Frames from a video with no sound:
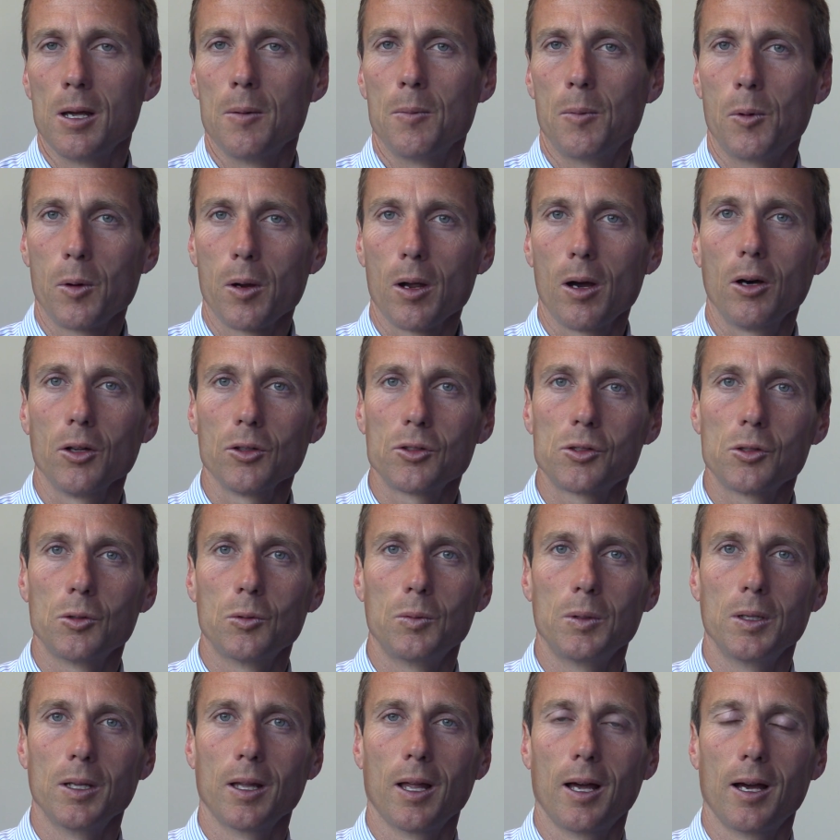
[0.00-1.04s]
But we also
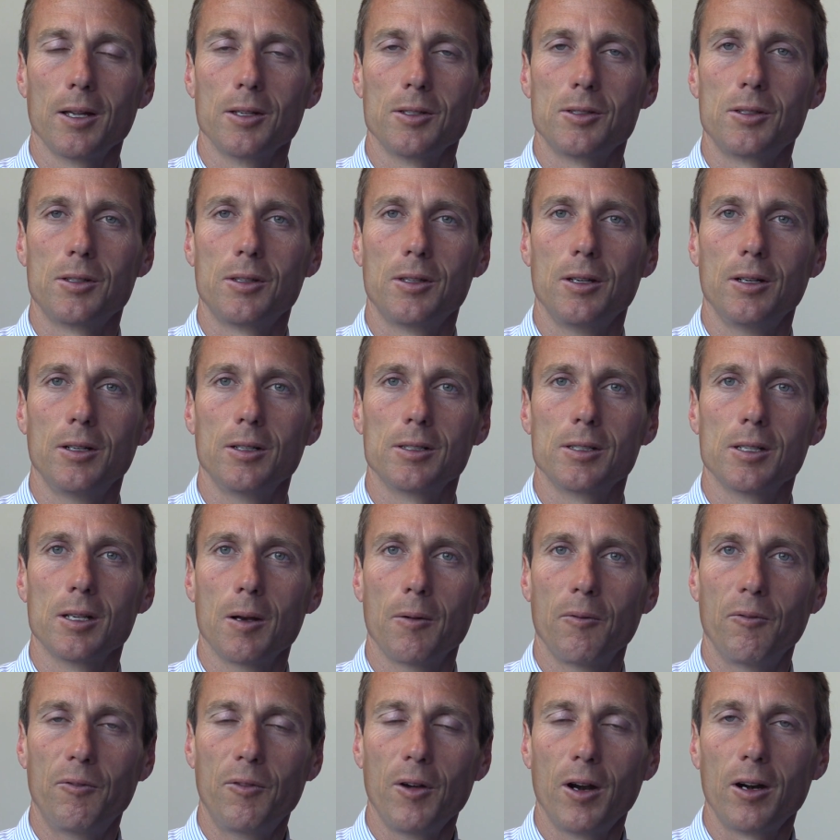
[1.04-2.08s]
realize there's
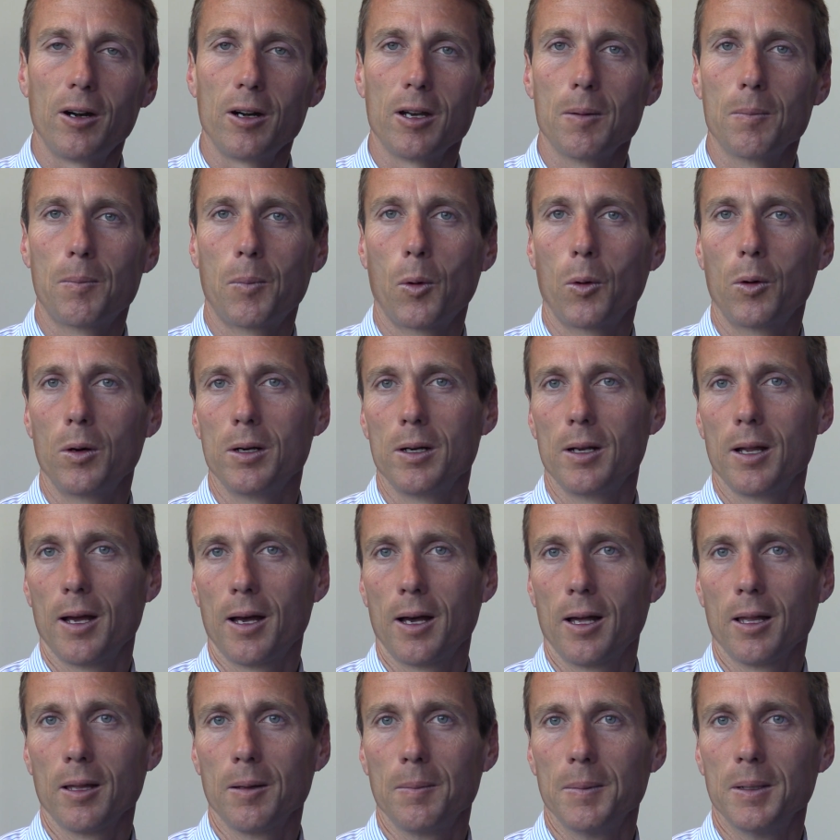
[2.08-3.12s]
a very important
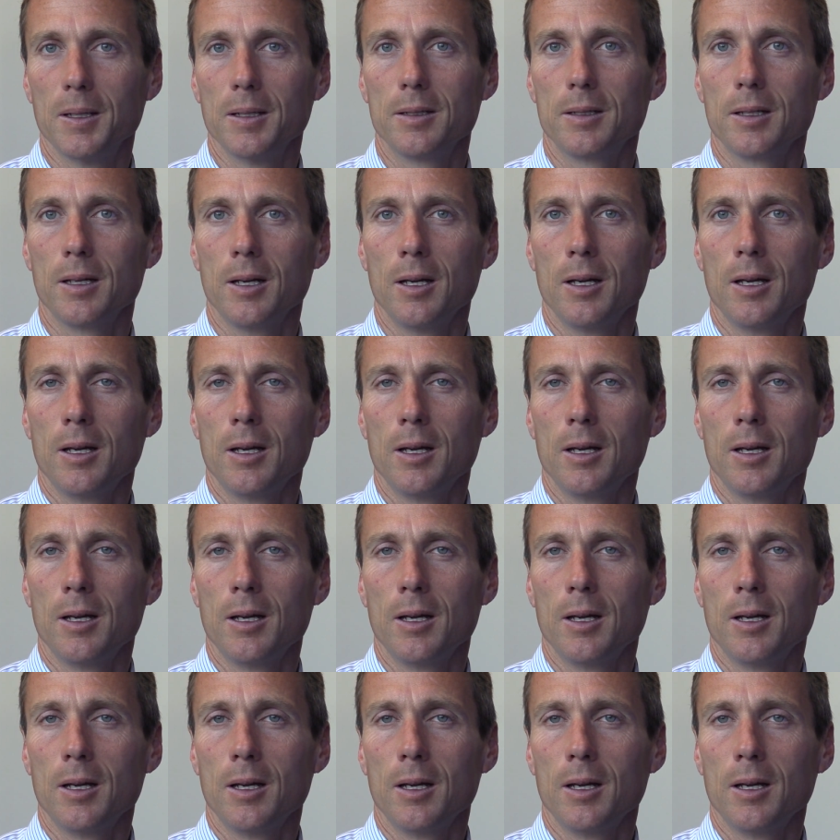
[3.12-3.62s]
element